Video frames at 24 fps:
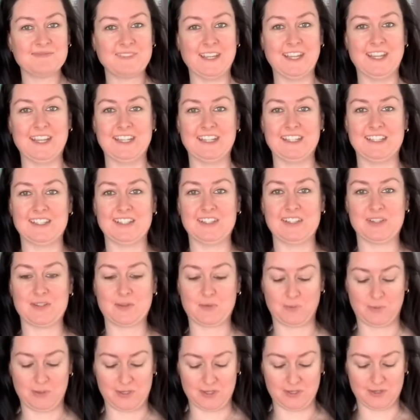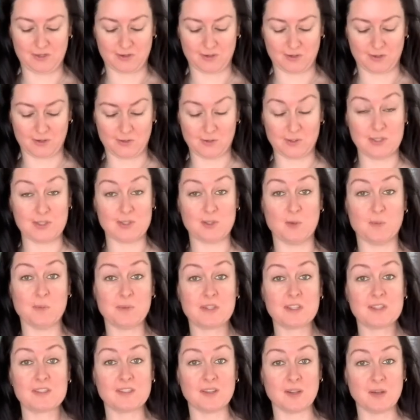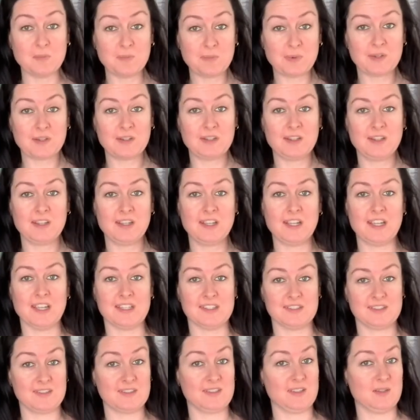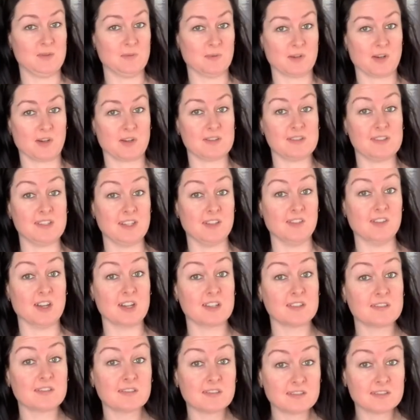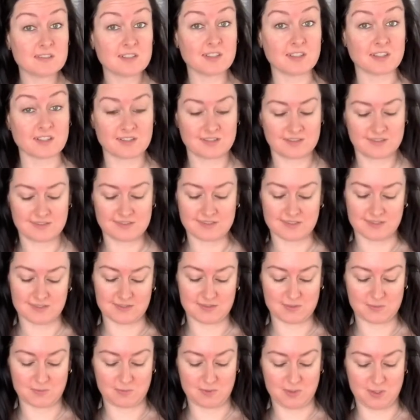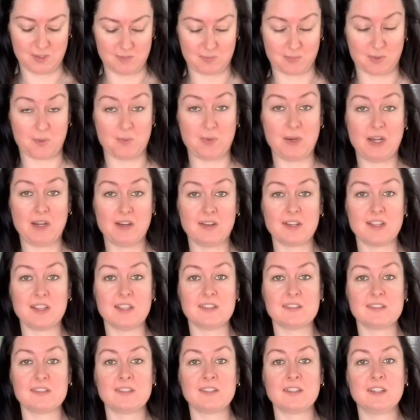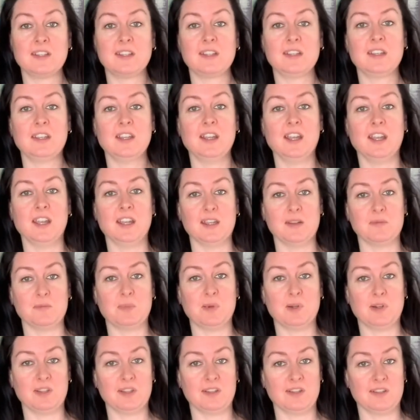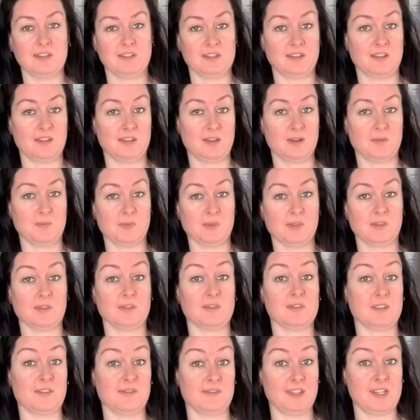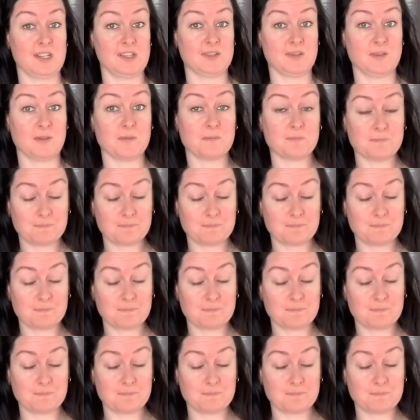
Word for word: and we are going to open this up and see what our sea glass looks like since we prepared it and put it into the tumbler seven days ago.